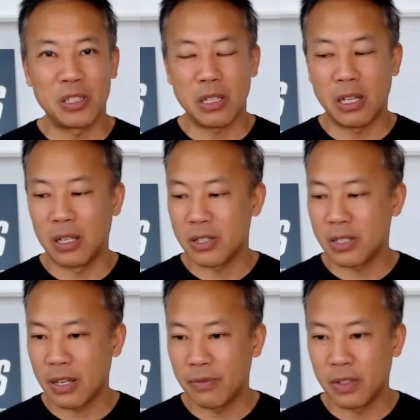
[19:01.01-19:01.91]
uh,
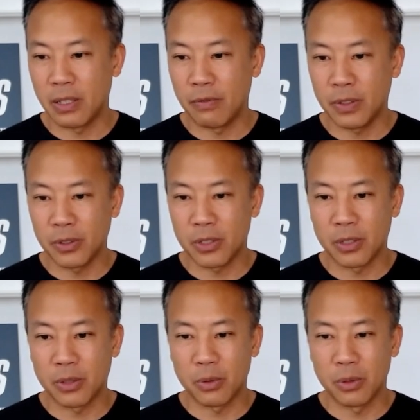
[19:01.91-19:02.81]
siphon and
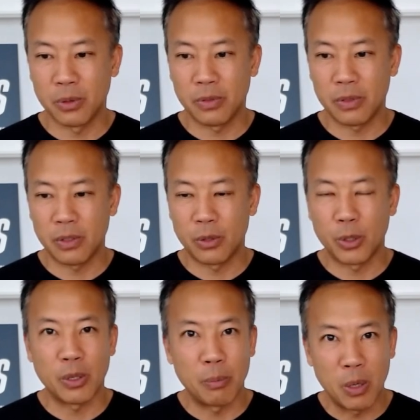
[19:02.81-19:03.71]
filter through through
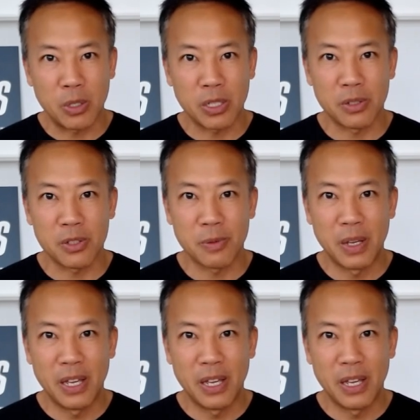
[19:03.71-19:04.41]
your emotions.